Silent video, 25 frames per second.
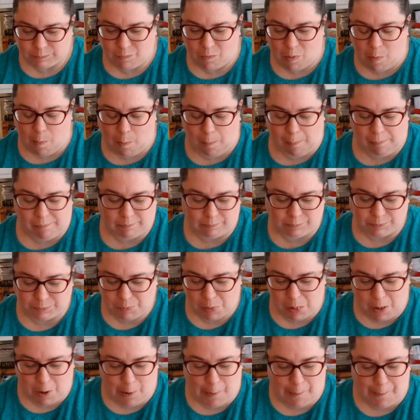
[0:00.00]
Mm.
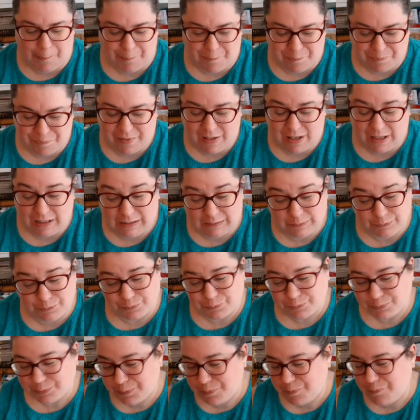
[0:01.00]
Oh.
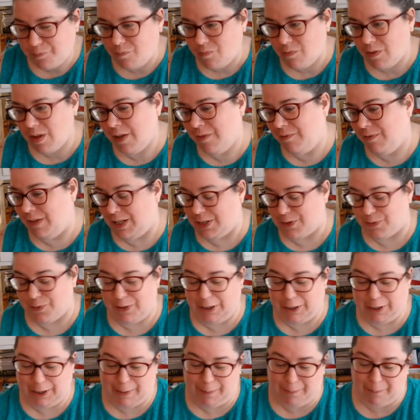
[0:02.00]
It's
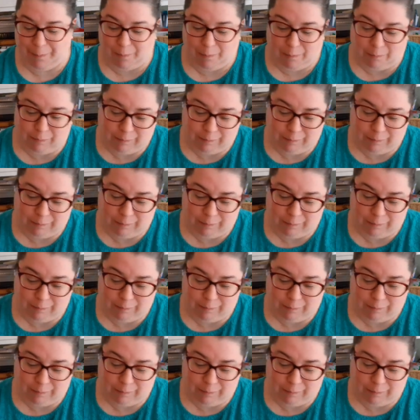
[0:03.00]
like I'm...